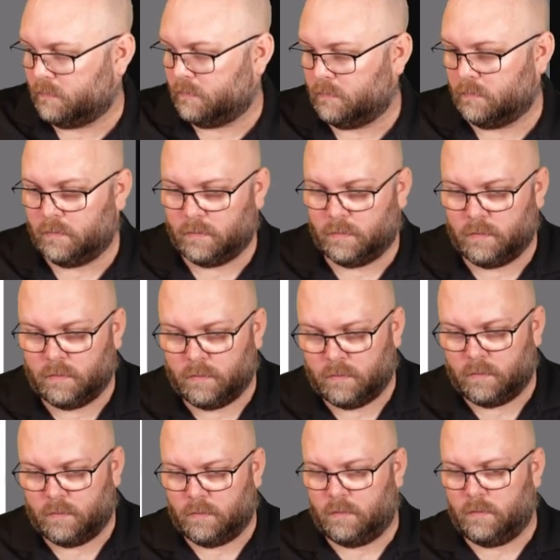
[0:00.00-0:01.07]

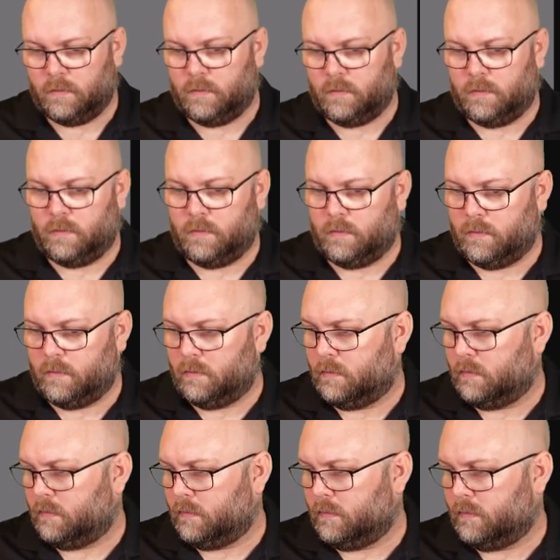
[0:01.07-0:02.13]

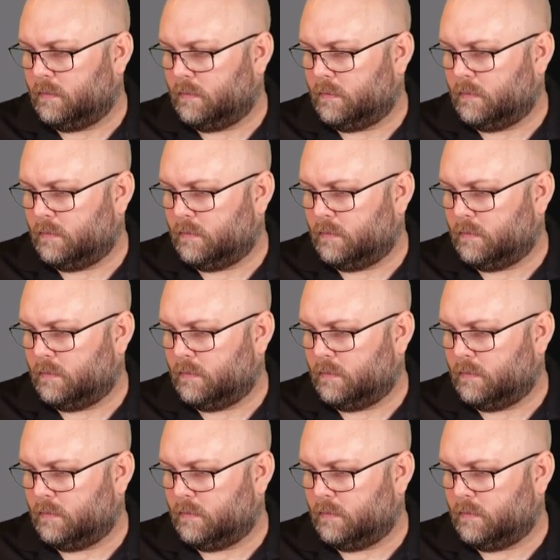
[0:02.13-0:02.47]
(silence)